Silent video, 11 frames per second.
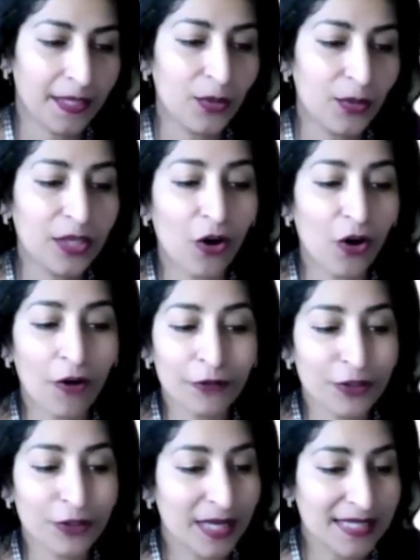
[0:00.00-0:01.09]
You can
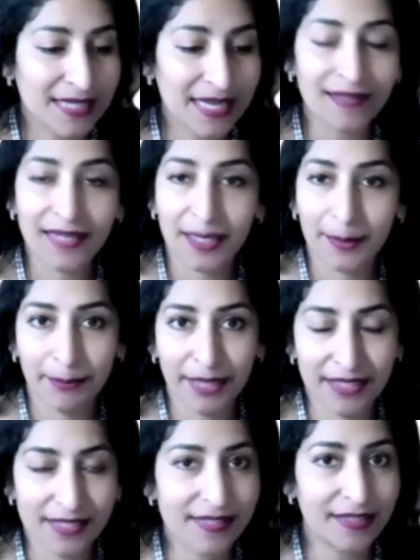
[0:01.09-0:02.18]
offer to attend their
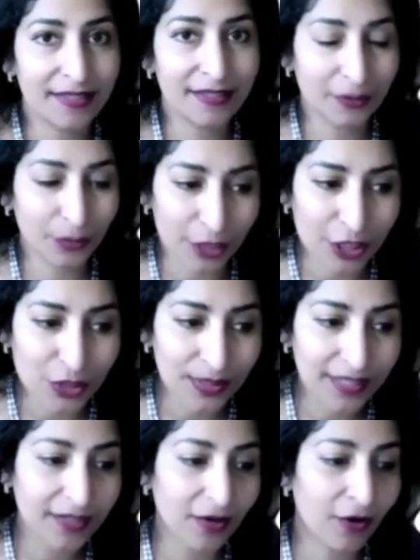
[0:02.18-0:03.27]
meetings either
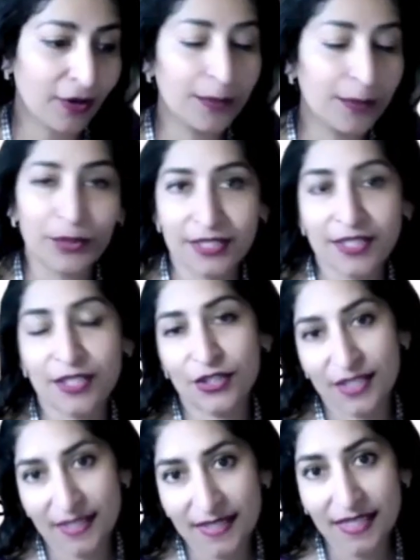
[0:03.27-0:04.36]
virtually or in person to
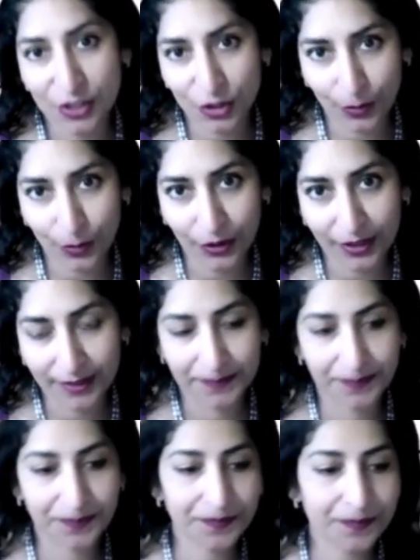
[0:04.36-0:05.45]
discuss your book.
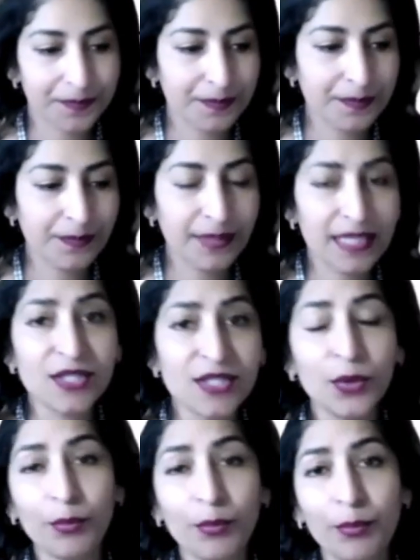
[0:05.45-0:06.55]

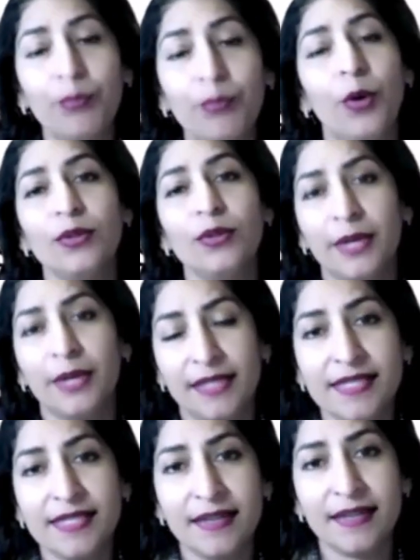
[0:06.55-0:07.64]
So both
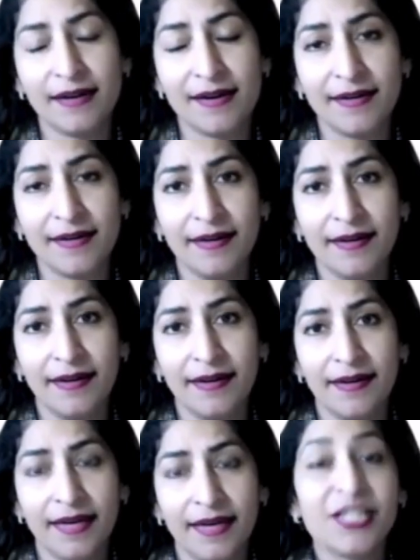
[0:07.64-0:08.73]
parties are
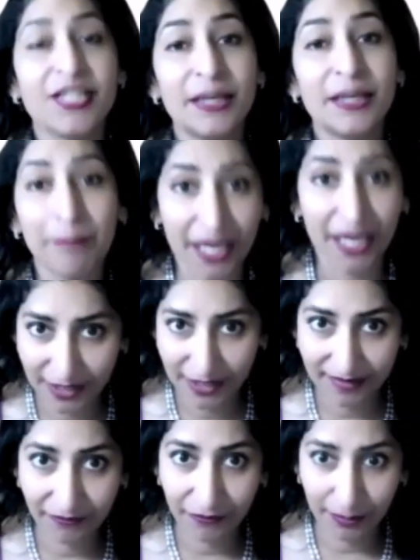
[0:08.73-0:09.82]
actually benefiting
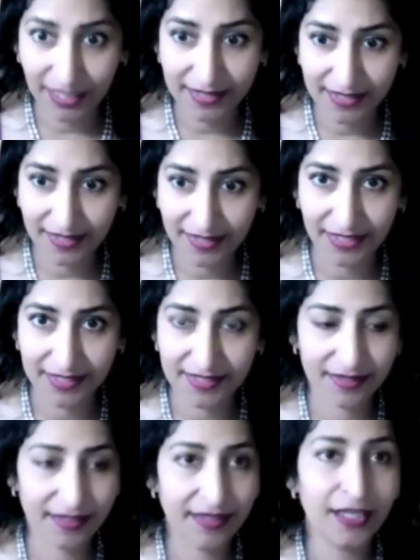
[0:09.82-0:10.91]
from that event.
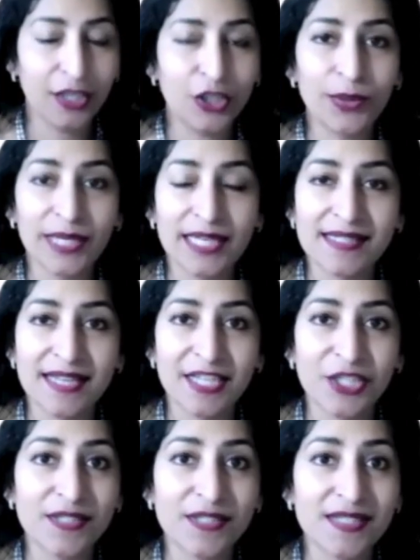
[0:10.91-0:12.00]
Q&A
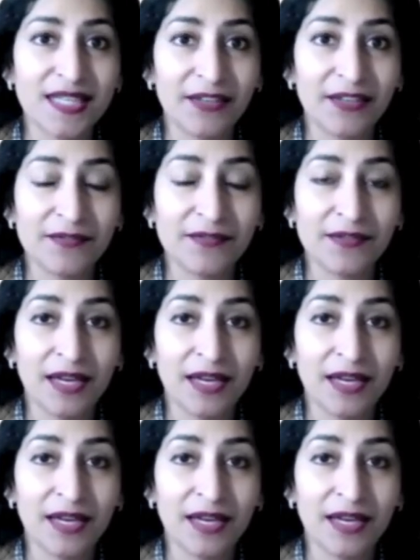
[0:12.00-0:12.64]
sessions give